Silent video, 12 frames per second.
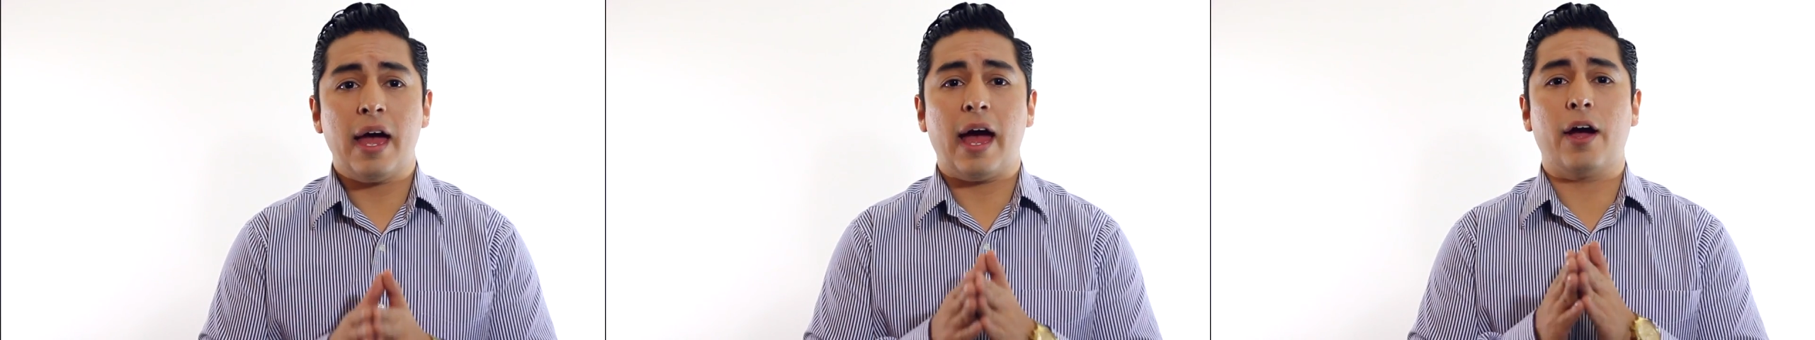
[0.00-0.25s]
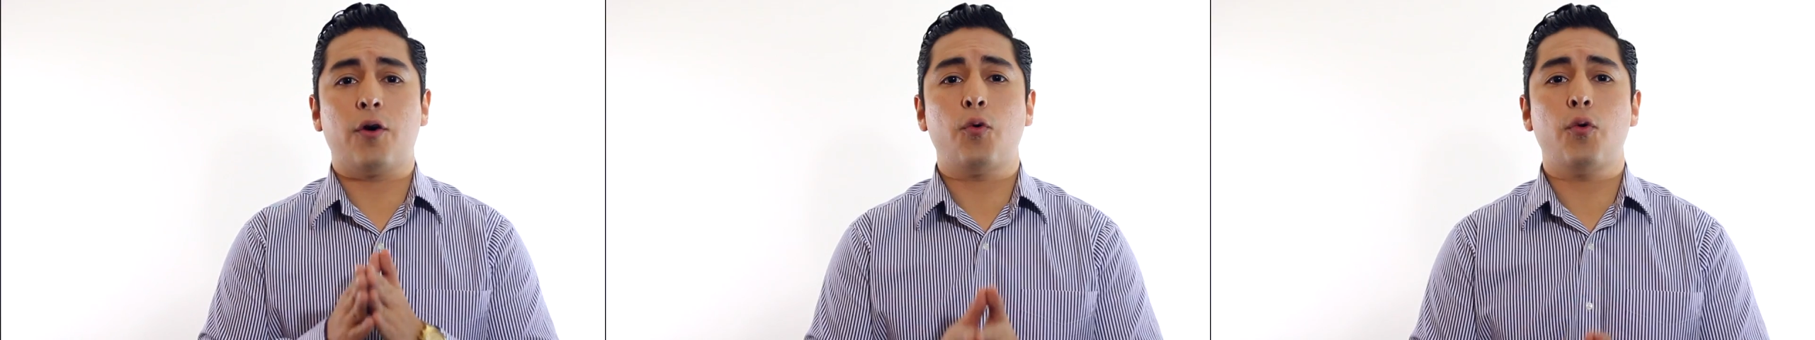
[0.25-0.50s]

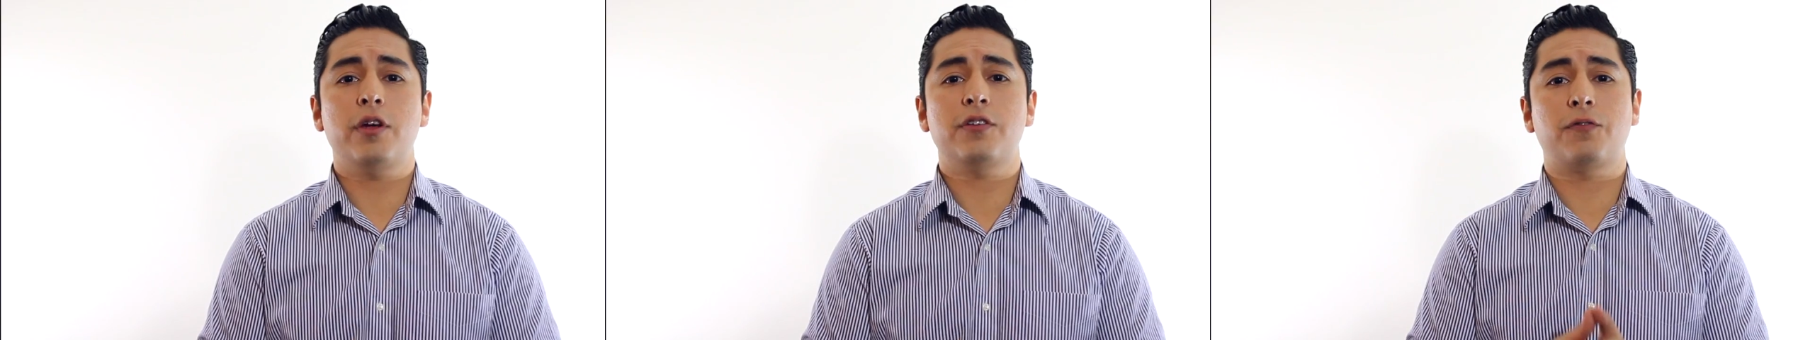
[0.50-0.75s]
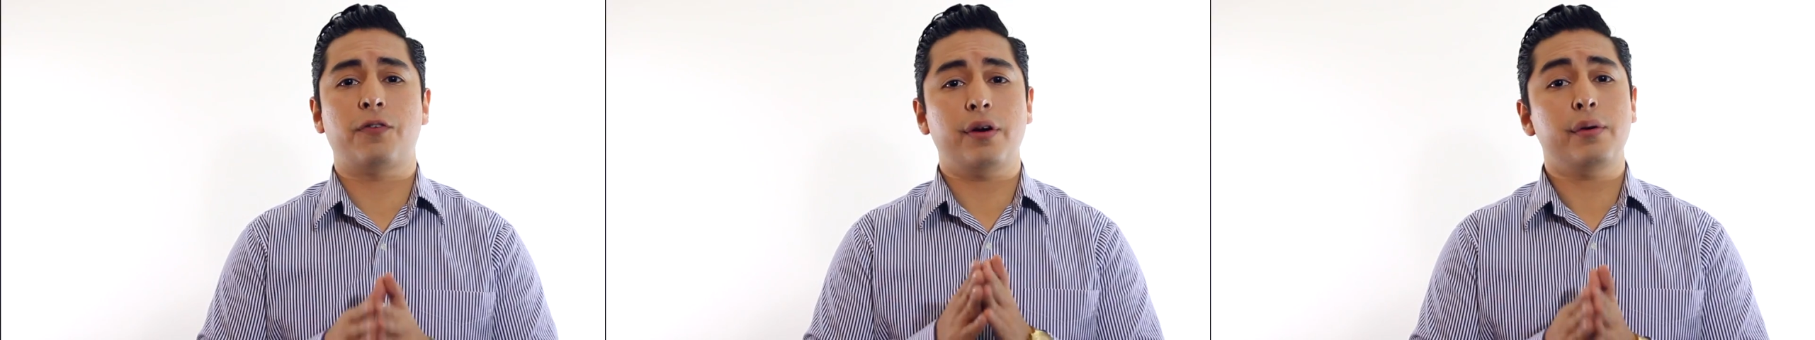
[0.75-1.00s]
and who
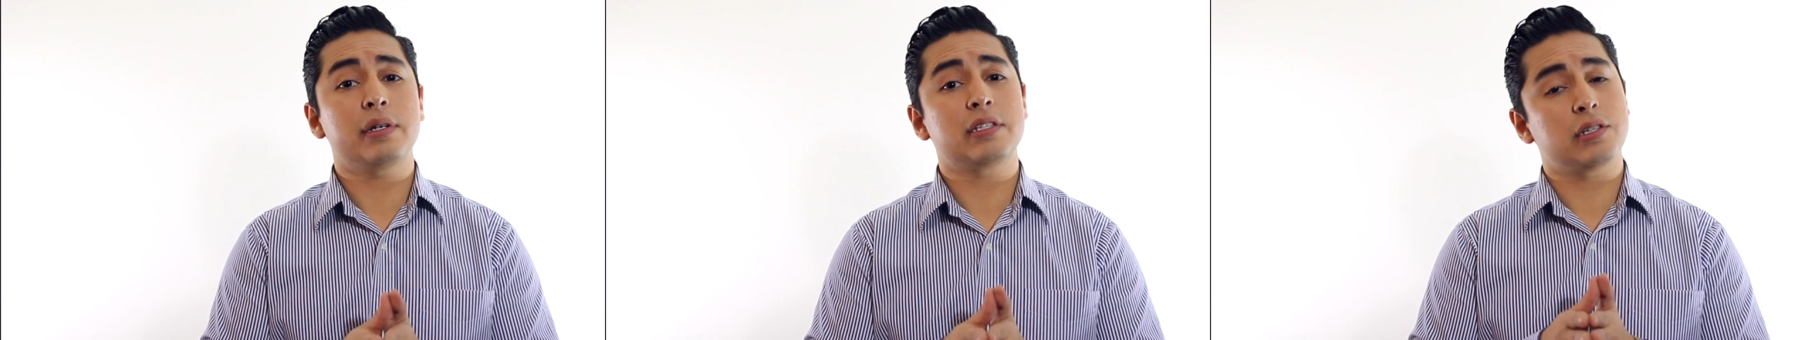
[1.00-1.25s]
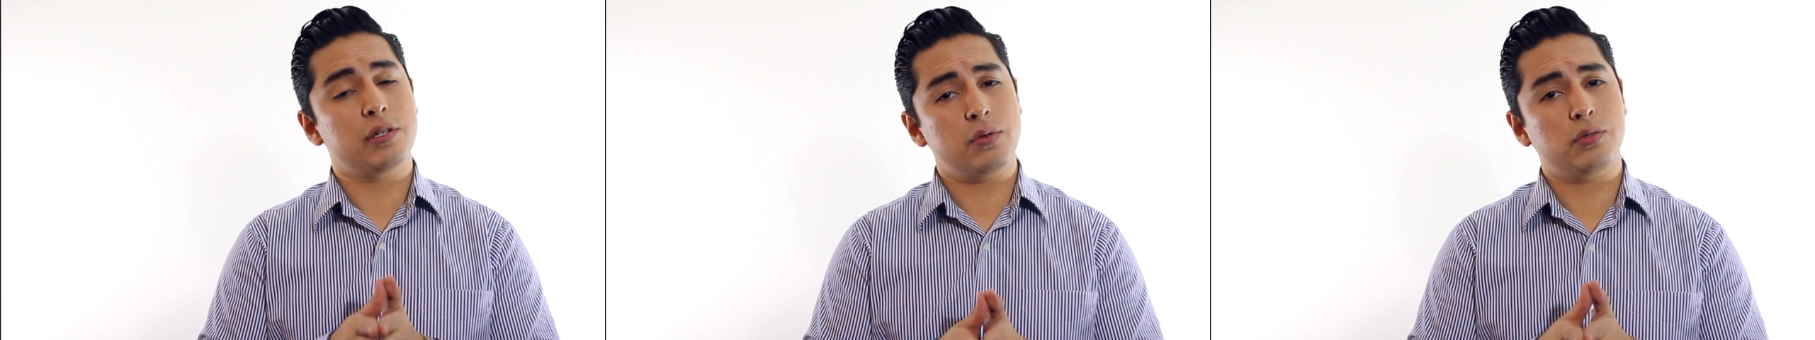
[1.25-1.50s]
is very
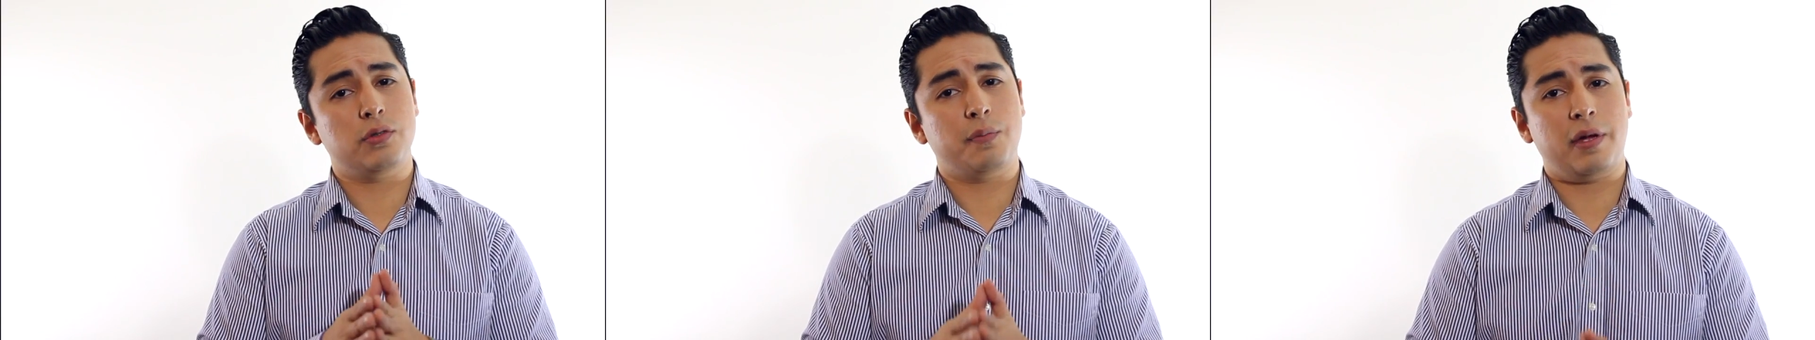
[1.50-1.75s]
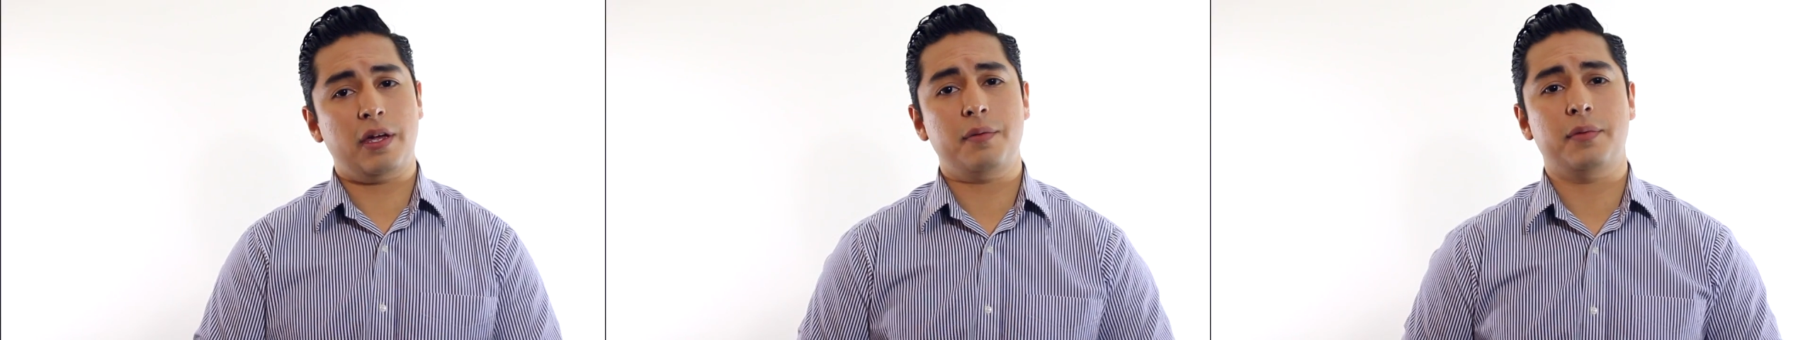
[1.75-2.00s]
slow to
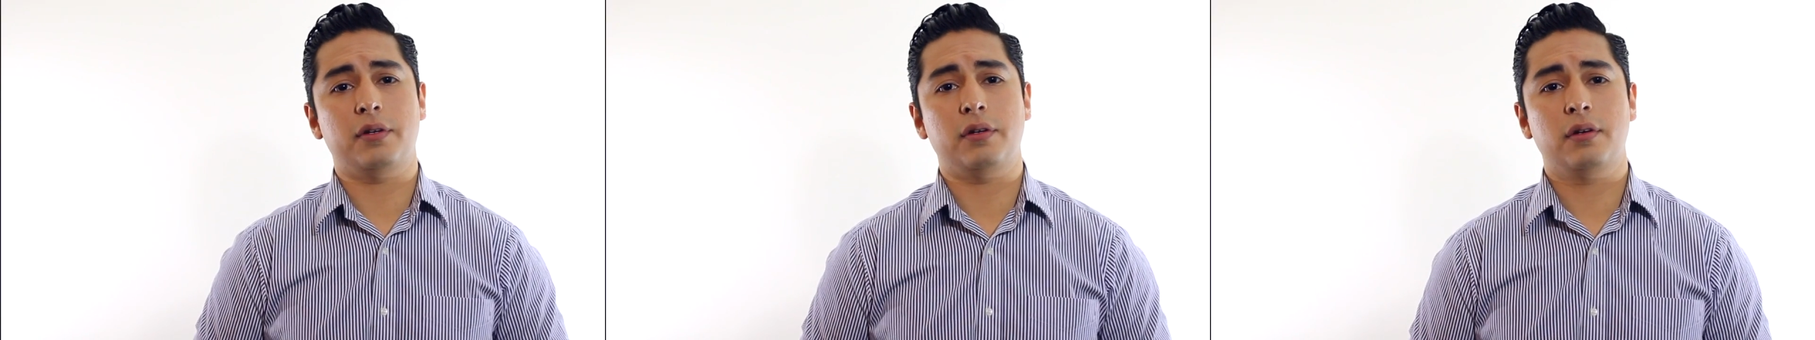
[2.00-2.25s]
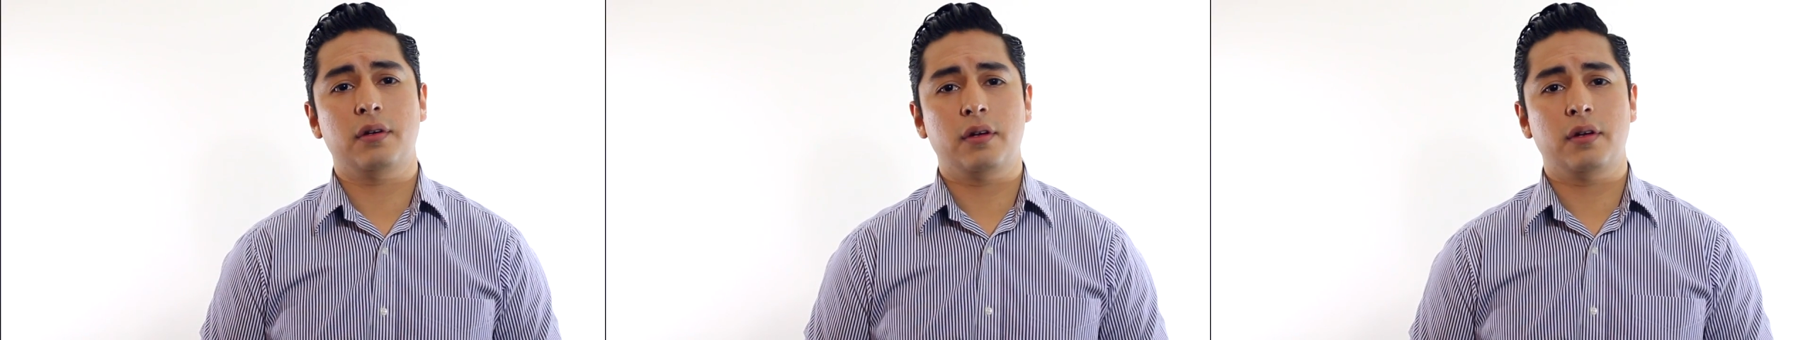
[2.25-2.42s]
pay me.